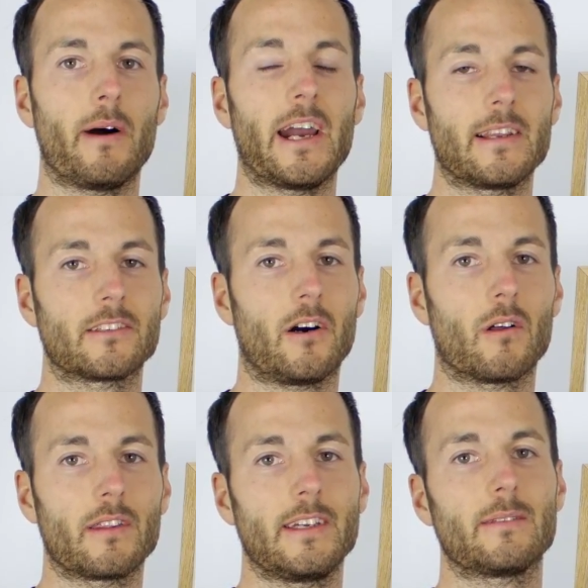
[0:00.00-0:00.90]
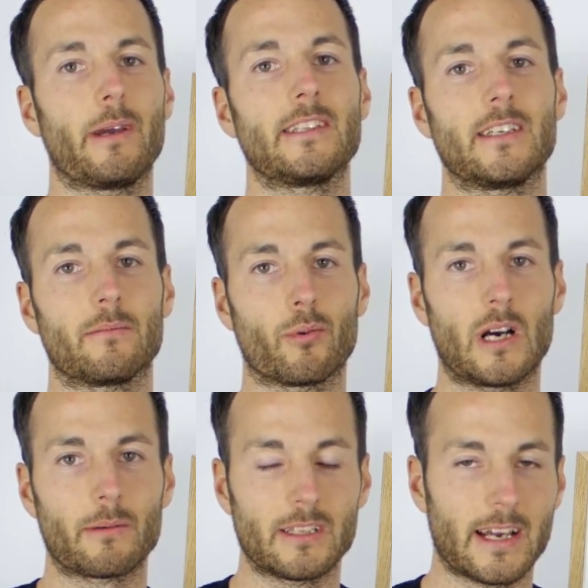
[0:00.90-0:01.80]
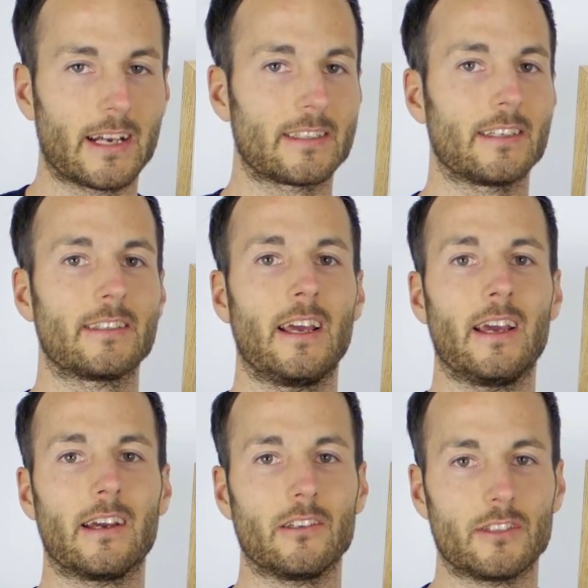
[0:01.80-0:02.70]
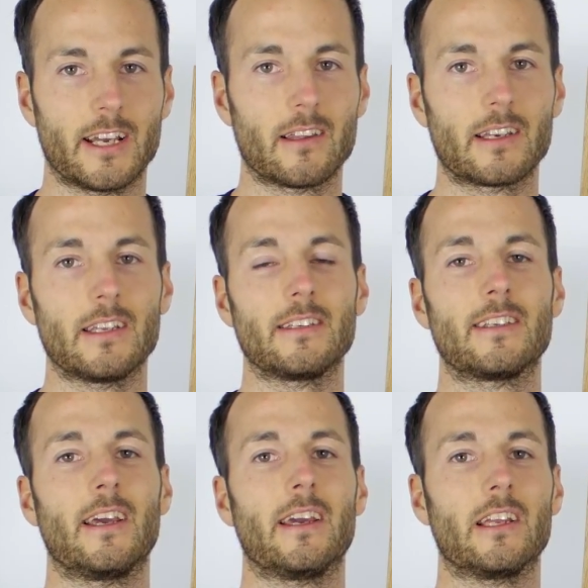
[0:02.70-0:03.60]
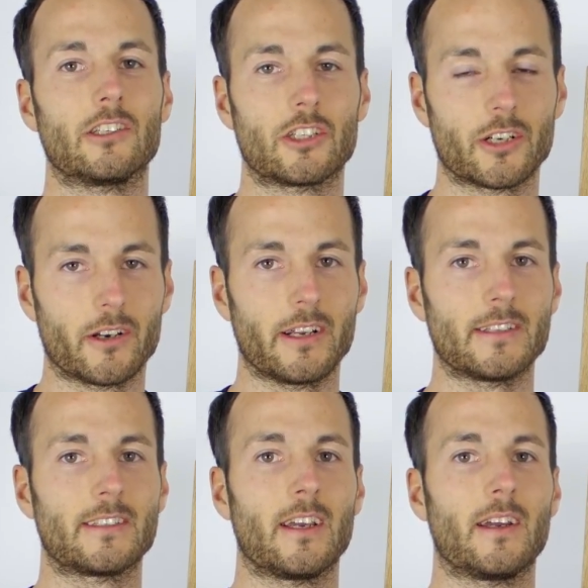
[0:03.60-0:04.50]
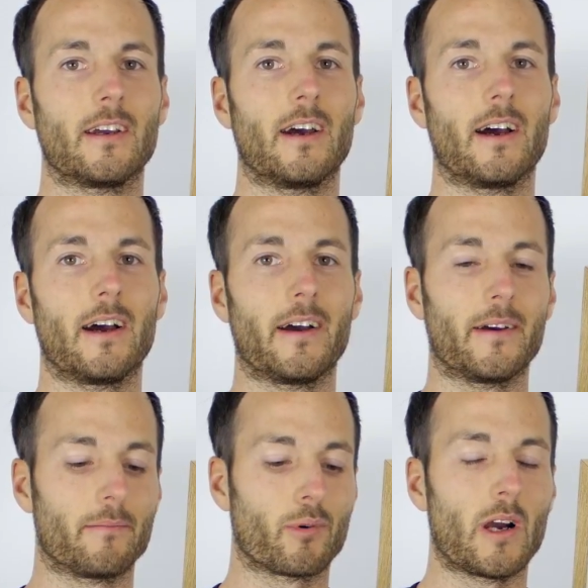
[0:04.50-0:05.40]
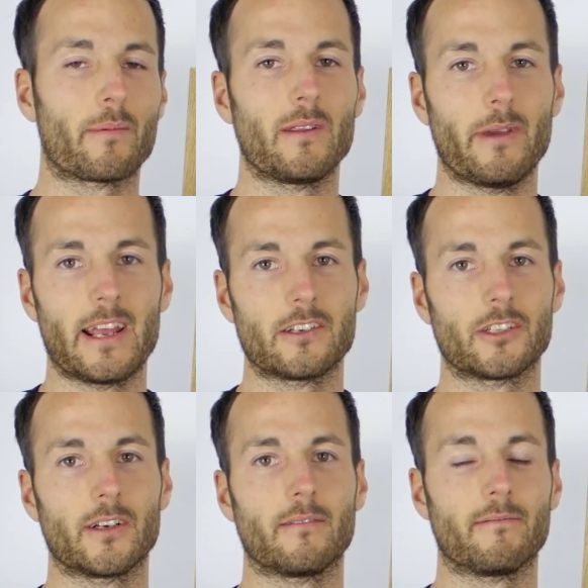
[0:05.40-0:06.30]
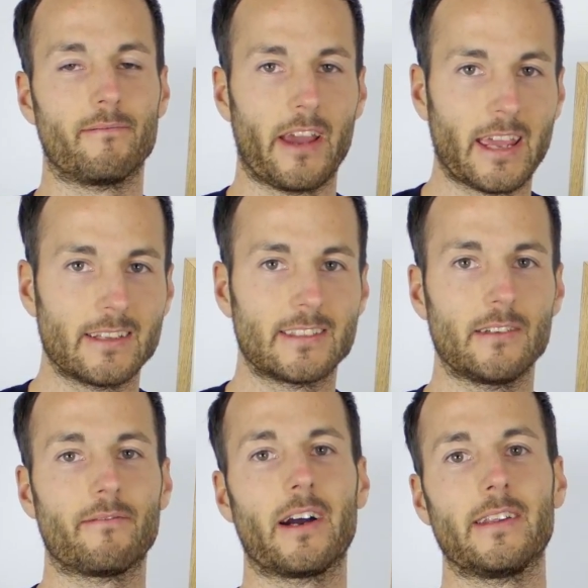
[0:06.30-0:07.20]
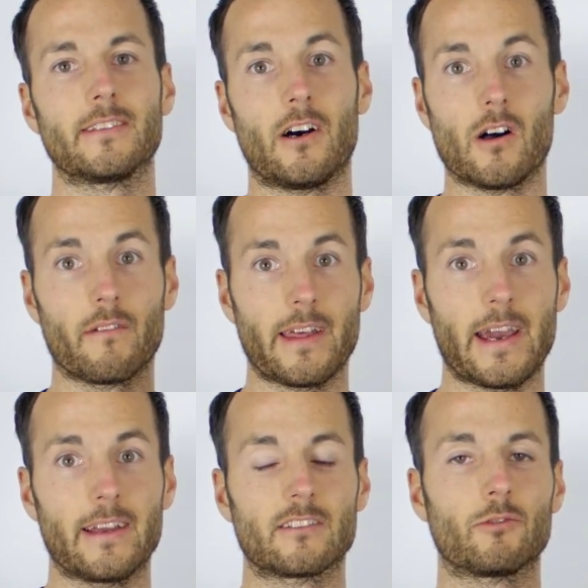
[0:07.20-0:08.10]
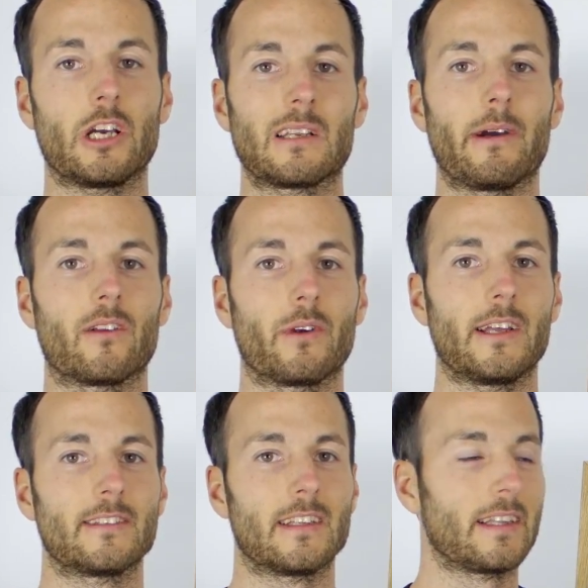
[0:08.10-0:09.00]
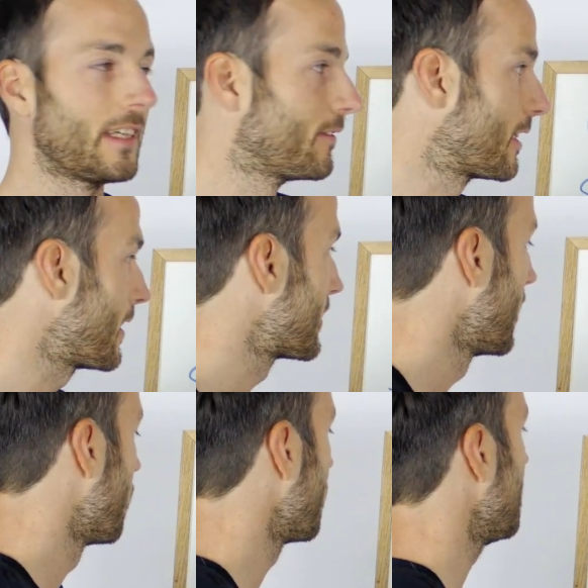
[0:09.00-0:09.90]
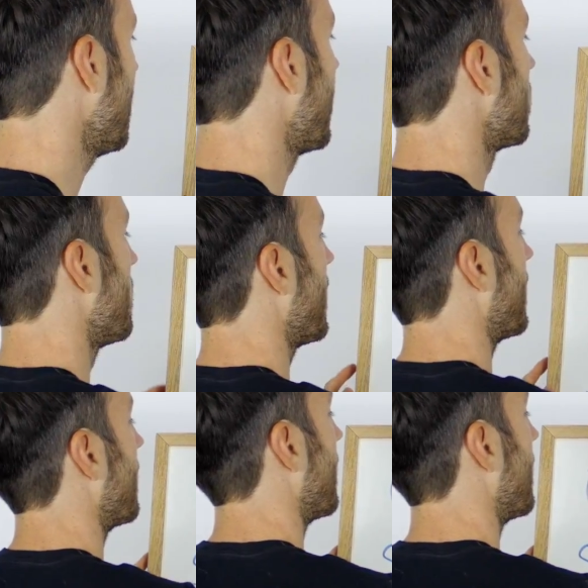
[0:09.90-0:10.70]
minus all of the expenses, property taxes, utilities, insurance, property manager, vacancy funds, all of that subtracted by the rents leaves us with the NOI.